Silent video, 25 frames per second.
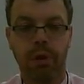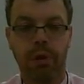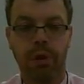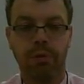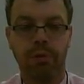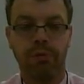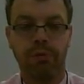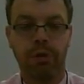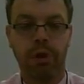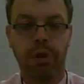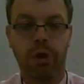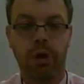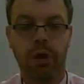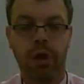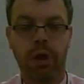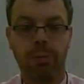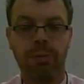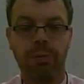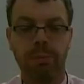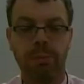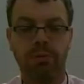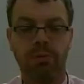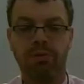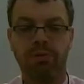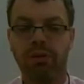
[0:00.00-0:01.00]
If you're calling on
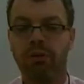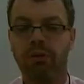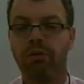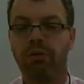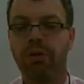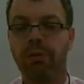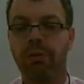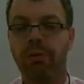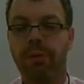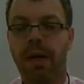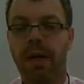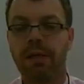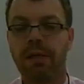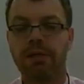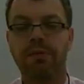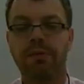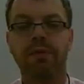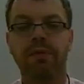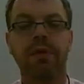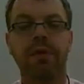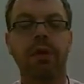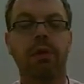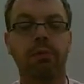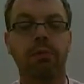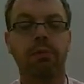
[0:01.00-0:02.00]
people, feel free to pause the
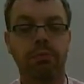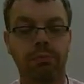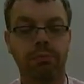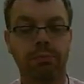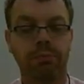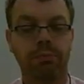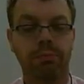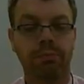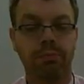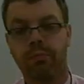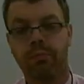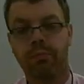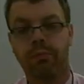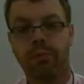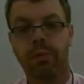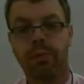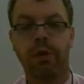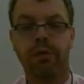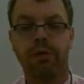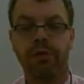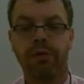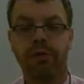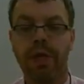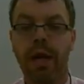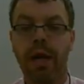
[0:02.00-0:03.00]
video.
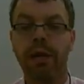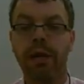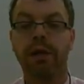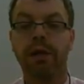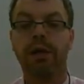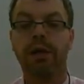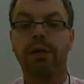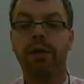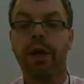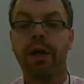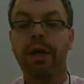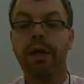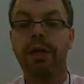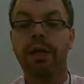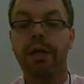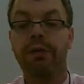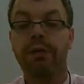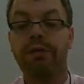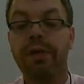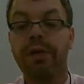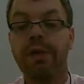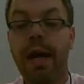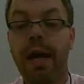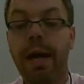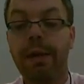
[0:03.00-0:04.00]
If you got it, great.
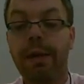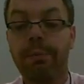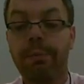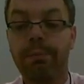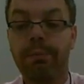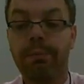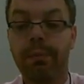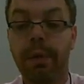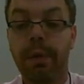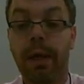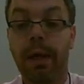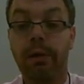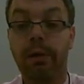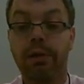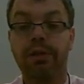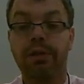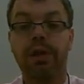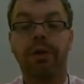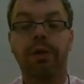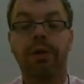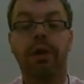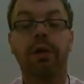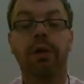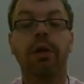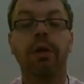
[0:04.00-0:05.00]
If not, I'll just
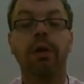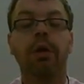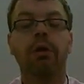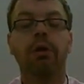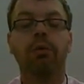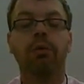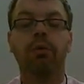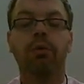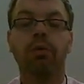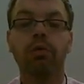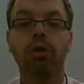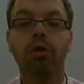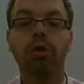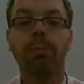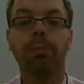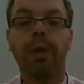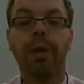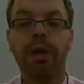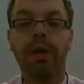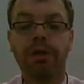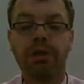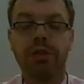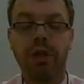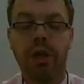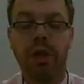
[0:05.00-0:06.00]
tell you.
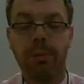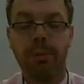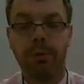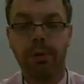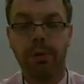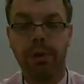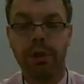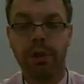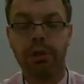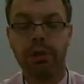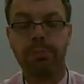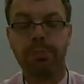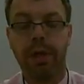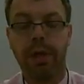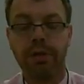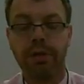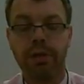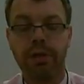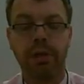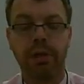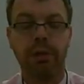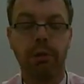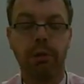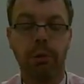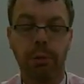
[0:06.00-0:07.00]
Rule-based summary is
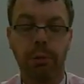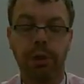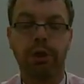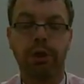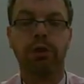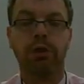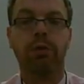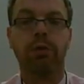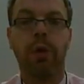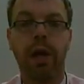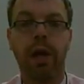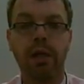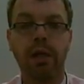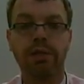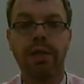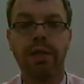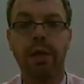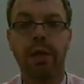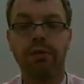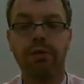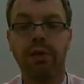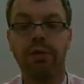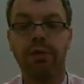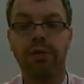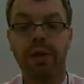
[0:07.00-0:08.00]
basically where we cross
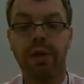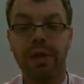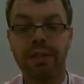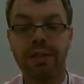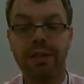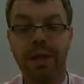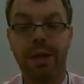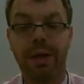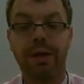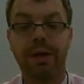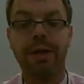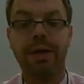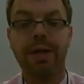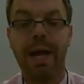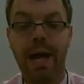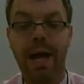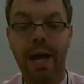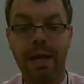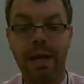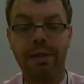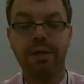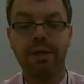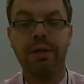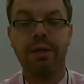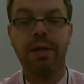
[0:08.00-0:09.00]
out the things that are
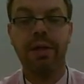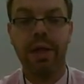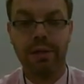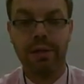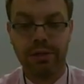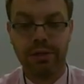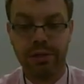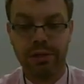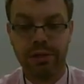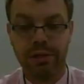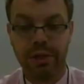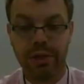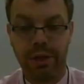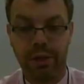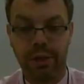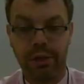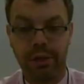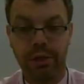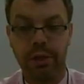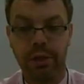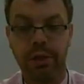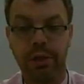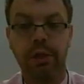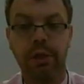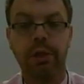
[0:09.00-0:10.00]
not
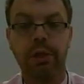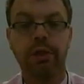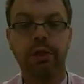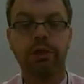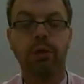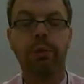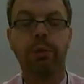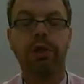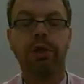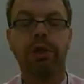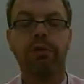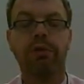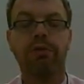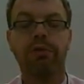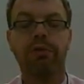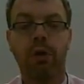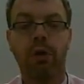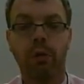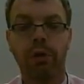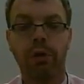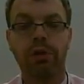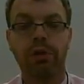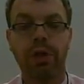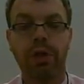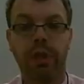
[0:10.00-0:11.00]
necessary so we can
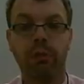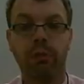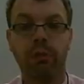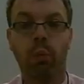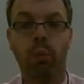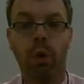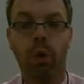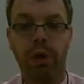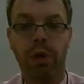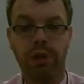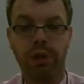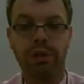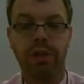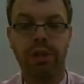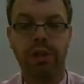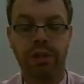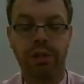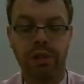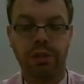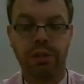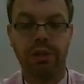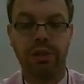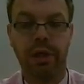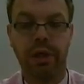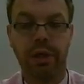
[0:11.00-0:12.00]
focus on what is
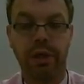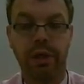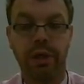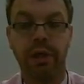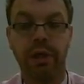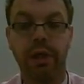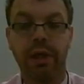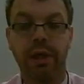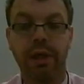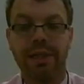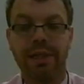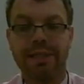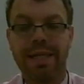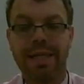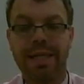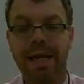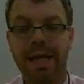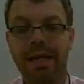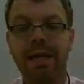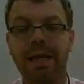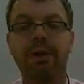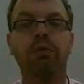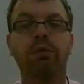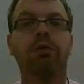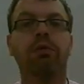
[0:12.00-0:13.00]
necessary. It's kind
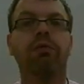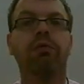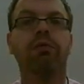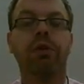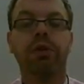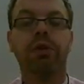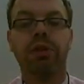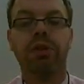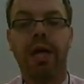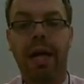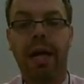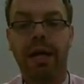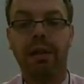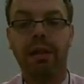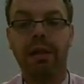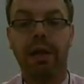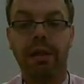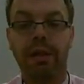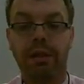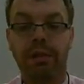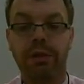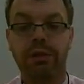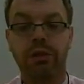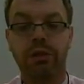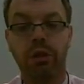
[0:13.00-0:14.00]
of like reverse
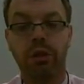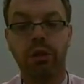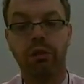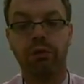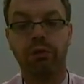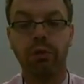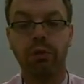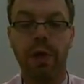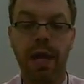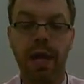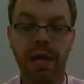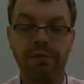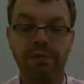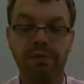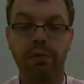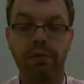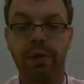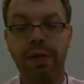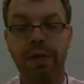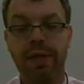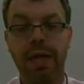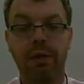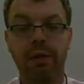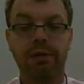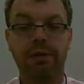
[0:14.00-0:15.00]
highlighting. So if you have it
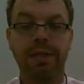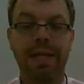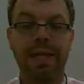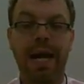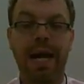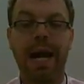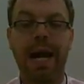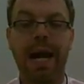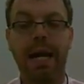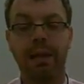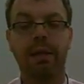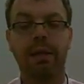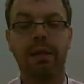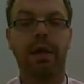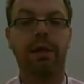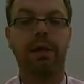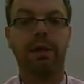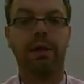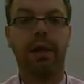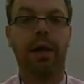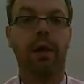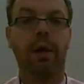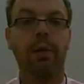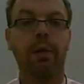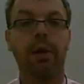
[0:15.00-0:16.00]
right now, take a
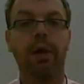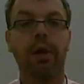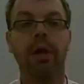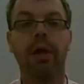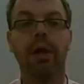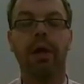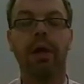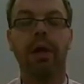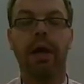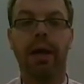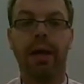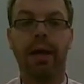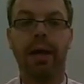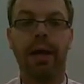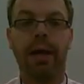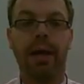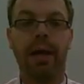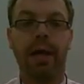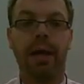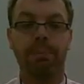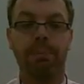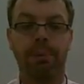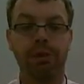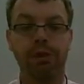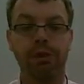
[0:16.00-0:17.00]
highlighter out.
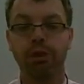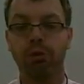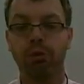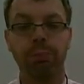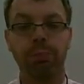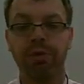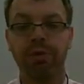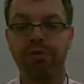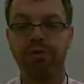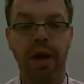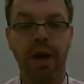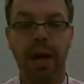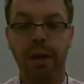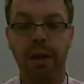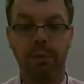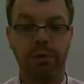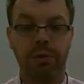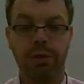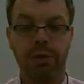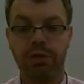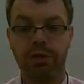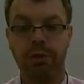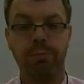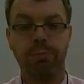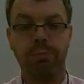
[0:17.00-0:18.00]
But you'd be fine with
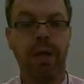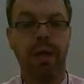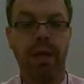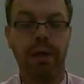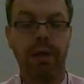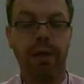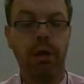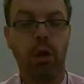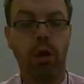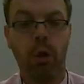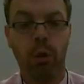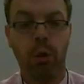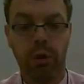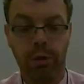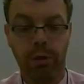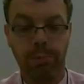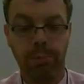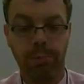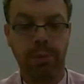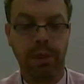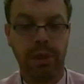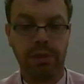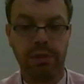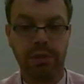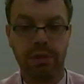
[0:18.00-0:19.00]
just a pen or a
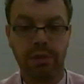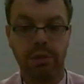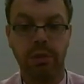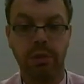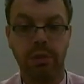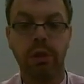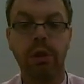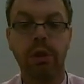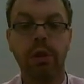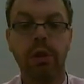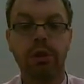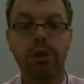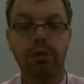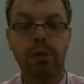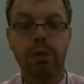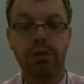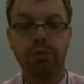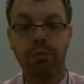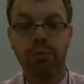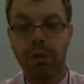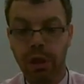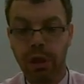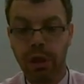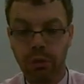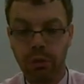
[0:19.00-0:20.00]
pencil. So let's
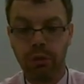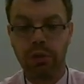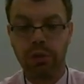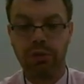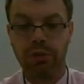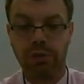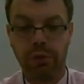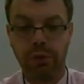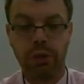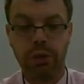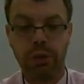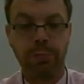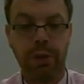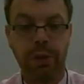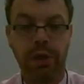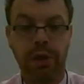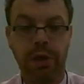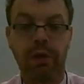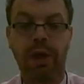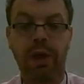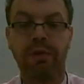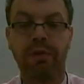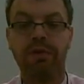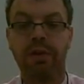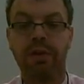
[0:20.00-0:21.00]
read through this first
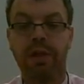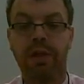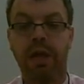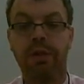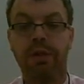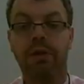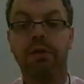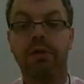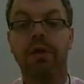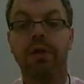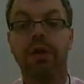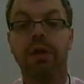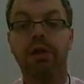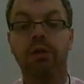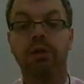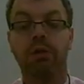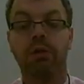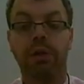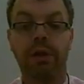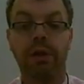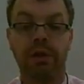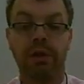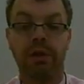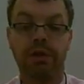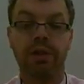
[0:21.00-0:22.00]
paragraph together, then you'll
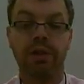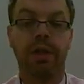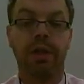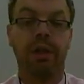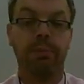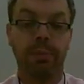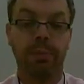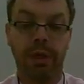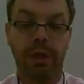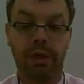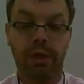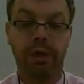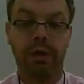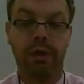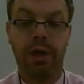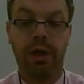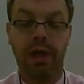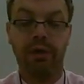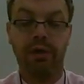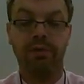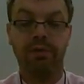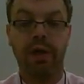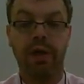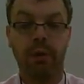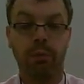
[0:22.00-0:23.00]
get the second
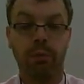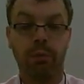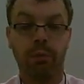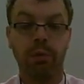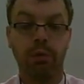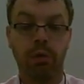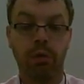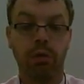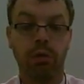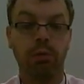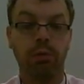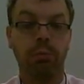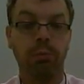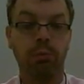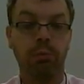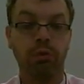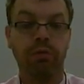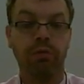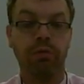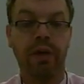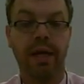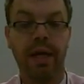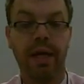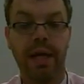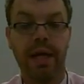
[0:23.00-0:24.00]
paragraph, and we will move
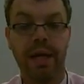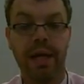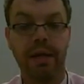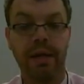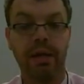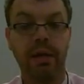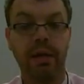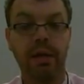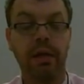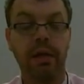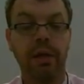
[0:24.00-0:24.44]
ahead.